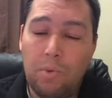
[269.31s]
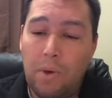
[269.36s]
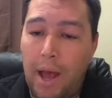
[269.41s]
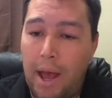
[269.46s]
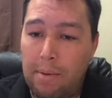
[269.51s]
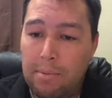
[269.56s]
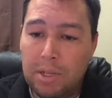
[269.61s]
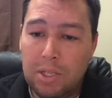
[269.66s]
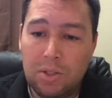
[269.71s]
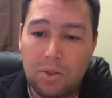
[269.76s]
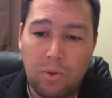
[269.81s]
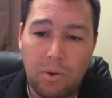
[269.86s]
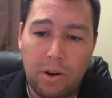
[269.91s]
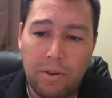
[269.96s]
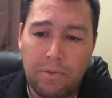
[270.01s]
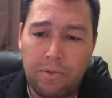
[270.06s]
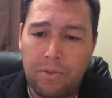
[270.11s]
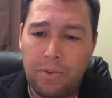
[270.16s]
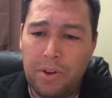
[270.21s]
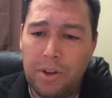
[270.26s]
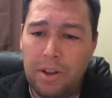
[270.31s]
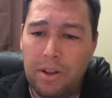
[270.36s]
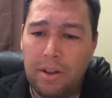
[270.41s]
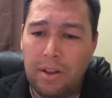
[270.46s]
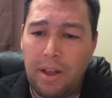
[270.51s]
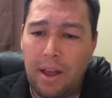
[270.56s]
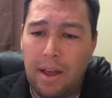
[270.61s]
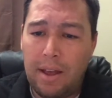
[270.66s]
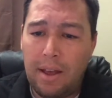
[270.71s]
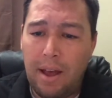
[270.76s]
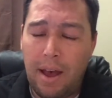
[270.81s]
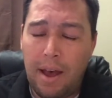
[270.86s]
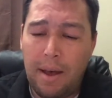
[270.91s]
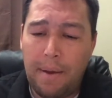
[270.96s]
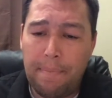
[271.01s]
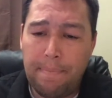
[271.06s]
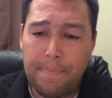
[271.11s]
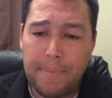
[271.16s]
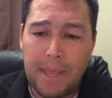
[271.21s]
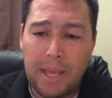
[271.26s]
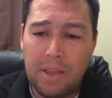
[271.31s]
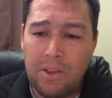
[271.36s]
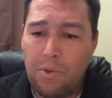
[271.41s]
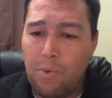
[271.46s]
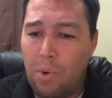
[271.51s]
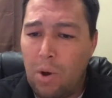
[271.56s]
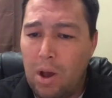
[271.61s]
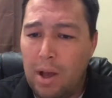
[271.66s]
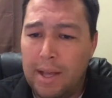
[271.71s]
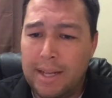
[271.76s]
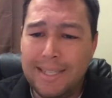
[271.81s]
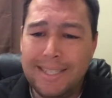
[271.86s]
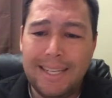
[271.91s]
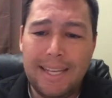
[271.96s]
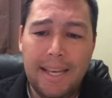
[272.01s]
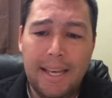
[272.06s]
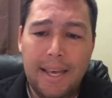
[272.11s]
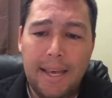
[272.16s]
how many square foot that you want,